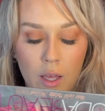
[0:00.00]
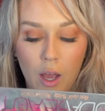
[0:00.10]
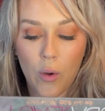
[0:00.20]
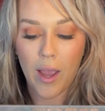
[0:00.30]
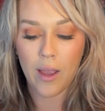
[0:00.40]

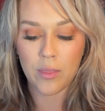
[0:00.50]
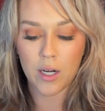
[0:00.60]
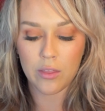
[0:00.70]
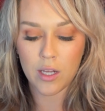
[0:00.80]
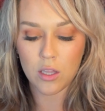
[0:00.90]
Okay, and then
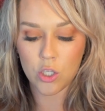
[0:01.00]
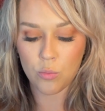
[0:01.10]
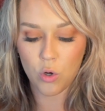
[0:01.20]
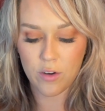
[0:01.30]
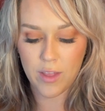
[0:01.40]
I think a little
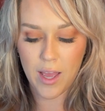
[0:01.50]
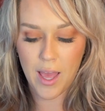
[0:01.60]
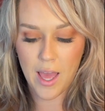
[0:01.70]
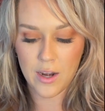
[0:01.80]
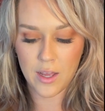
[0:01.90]
more of that
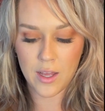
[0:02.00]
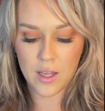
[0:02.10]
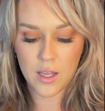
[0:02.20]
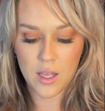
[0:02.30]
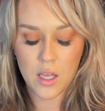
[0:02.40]
henna
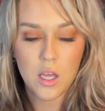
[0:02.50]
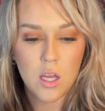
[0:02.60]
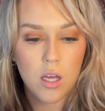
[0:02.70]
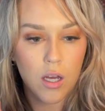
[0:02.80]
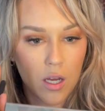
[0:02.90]

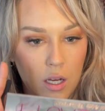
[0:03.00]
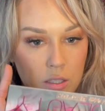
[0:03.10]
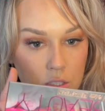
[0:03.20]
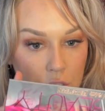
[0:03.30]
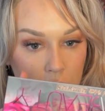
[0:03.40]

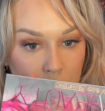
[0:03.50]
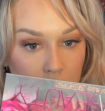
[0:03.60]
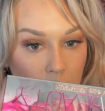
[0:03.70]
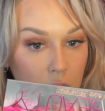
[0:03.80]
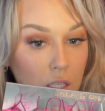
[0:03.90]

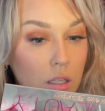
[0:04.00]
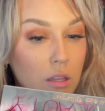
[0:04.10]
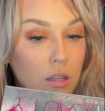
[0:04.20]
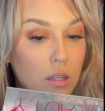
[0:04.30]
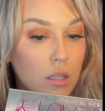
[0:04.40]

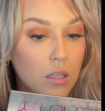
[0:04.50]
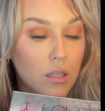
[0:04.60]
underneath.